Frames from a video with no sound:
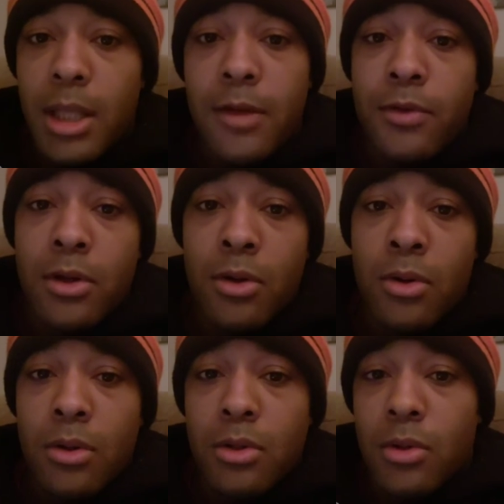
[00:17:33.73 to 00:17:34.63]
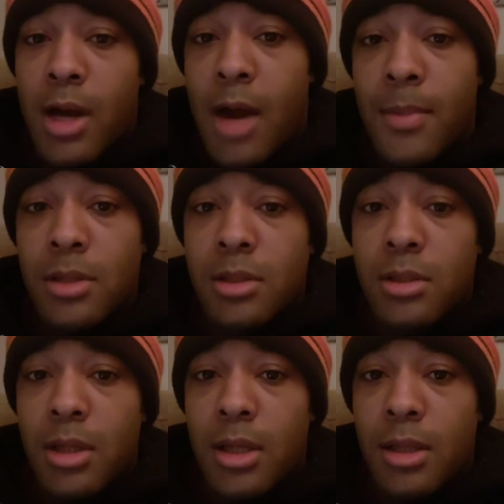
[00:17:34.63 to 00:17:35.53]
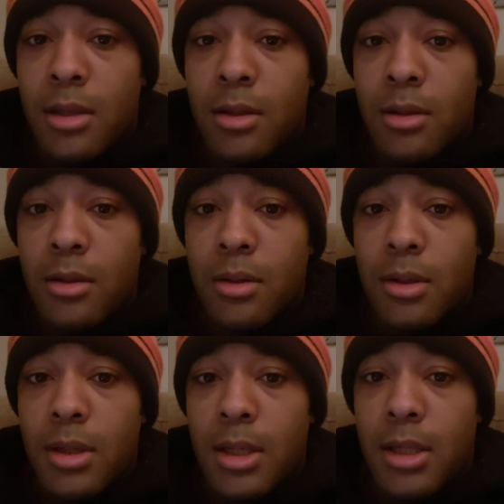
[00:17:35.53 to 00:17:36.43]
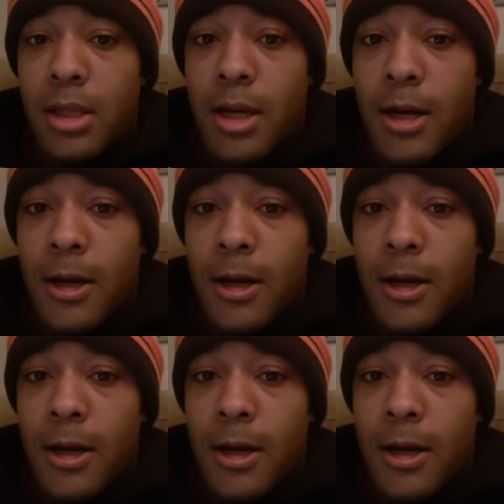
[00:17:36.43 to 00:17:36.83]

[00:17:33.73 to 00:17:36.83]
leave your comments leave